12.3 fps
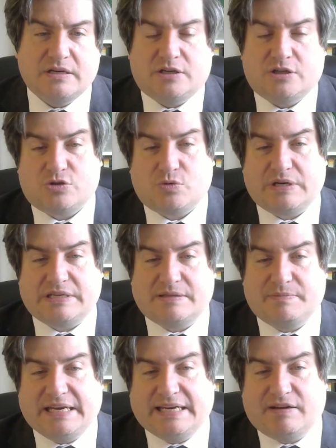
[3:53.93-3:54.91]
So, what is the
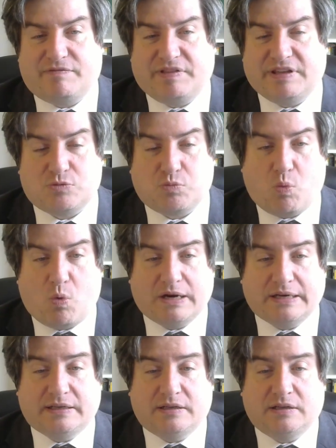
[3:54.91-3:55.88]
meaning of this
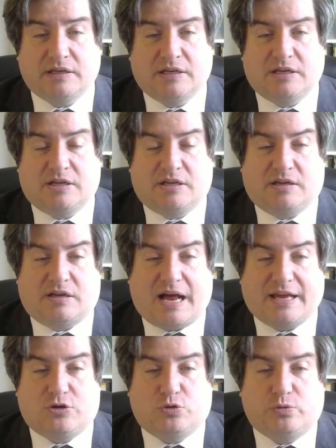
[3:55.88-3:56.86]
one
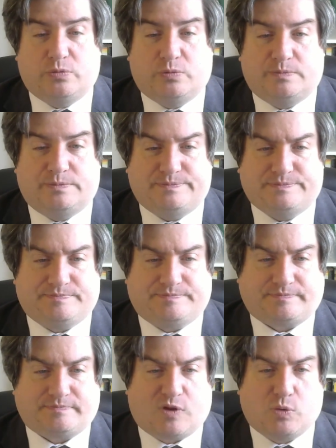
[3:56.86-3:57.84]
haiku?
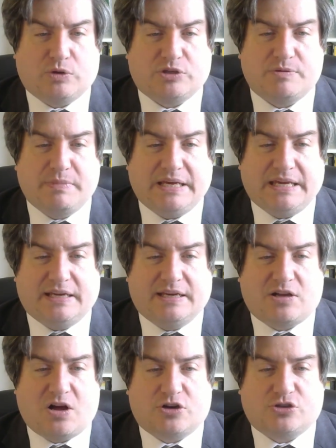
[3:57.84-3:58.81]
Well, to me, it
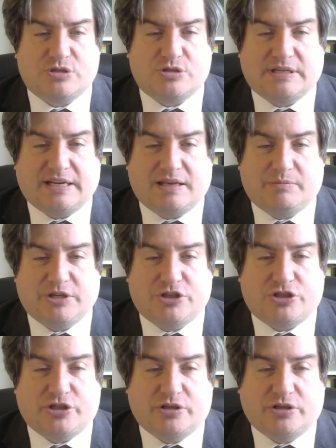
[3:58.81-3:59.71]
conjures an image